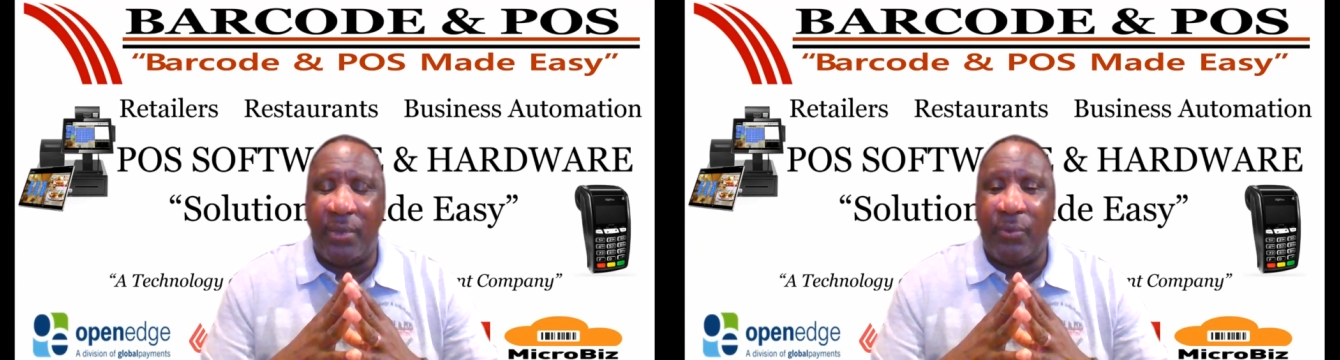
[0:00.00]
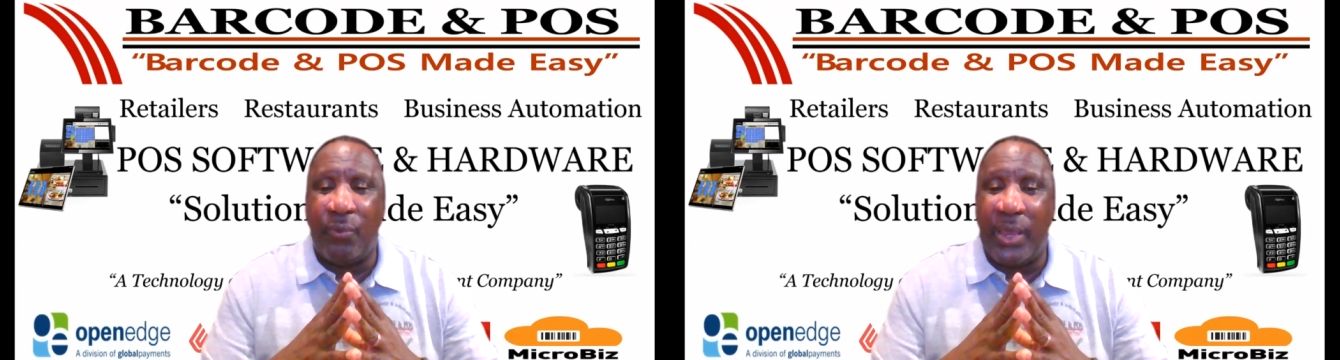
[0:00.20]

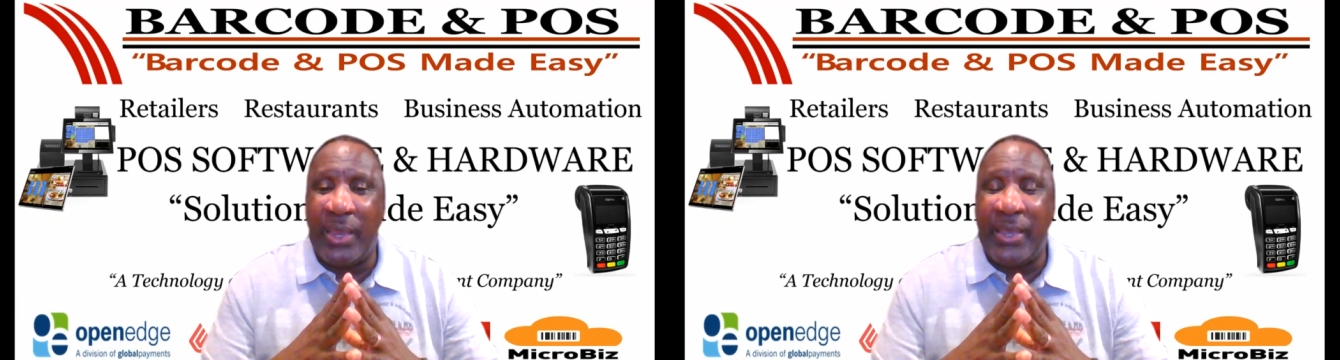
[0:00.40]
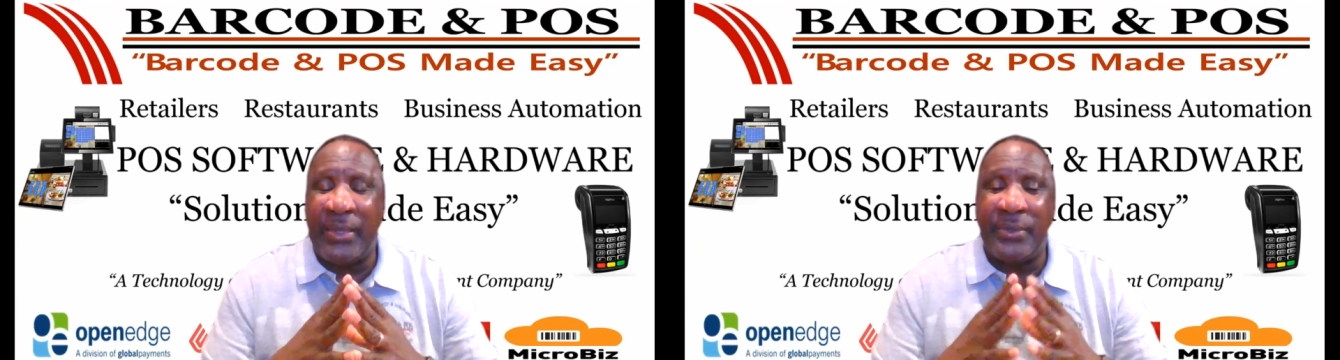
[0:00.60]

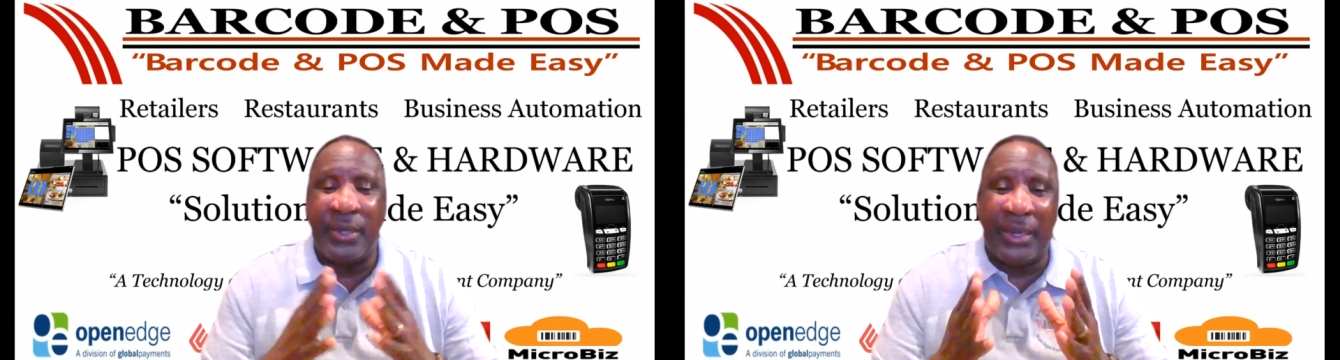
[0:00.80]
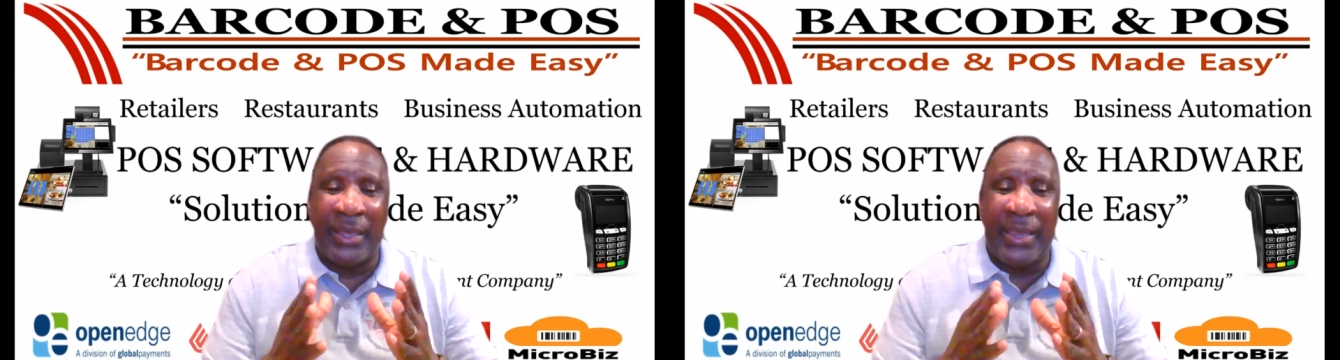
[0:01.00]

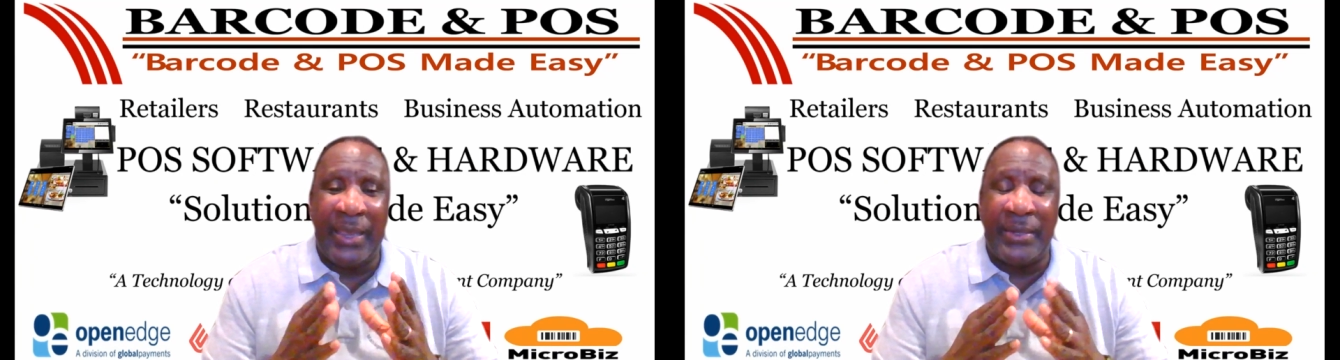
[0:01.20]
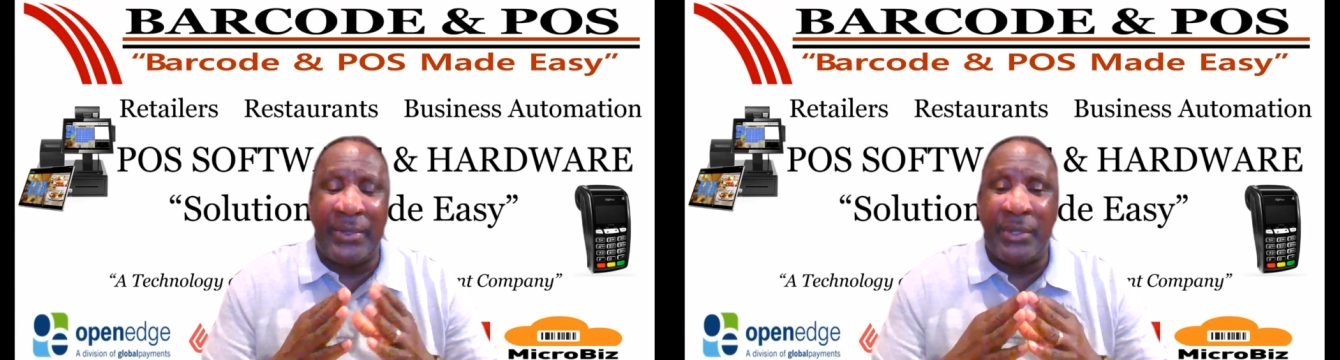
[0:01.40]
WAN,
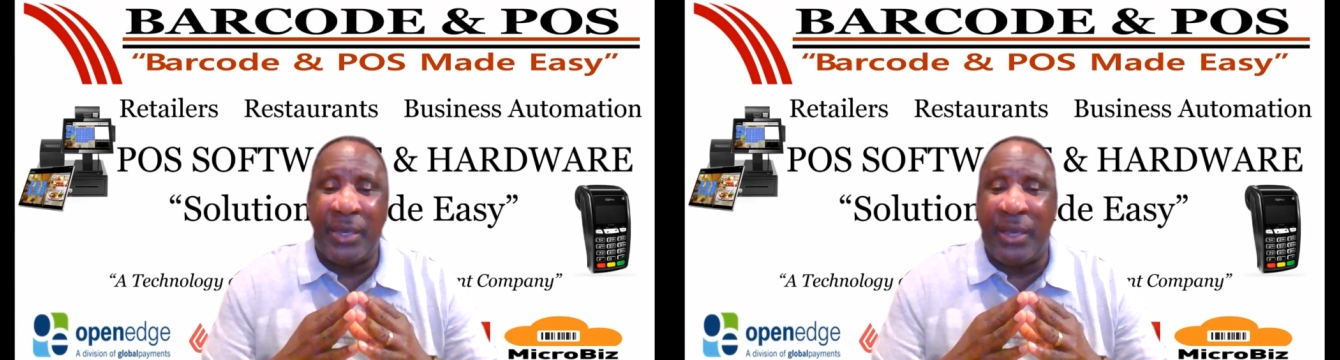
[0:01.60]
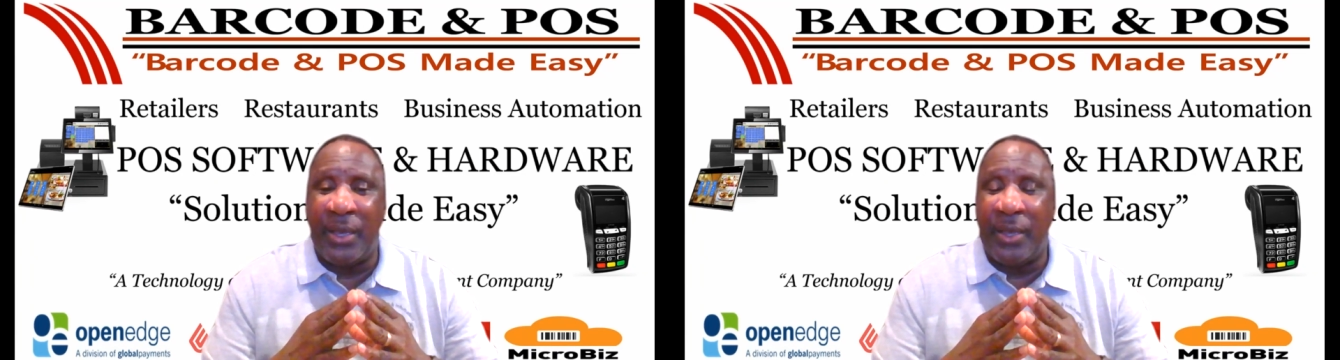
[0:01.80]

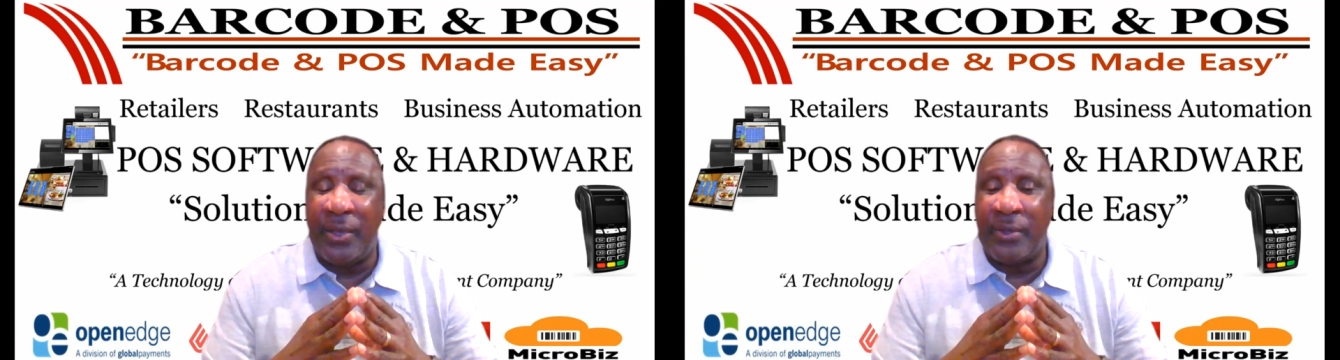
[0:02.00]
LAN,